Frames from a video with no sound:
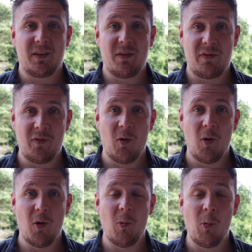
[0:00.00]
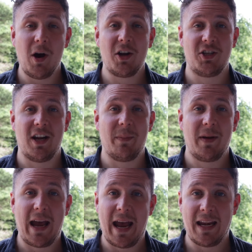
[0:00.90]
for worship
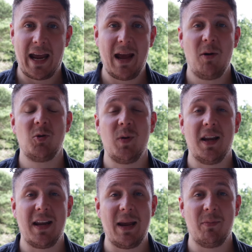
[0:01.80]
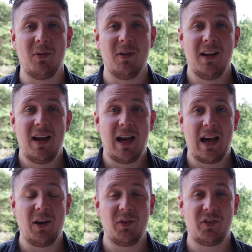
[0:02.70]
and how do we enable
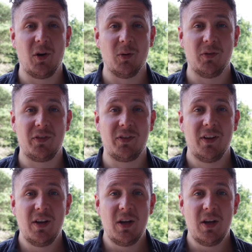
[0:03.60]
households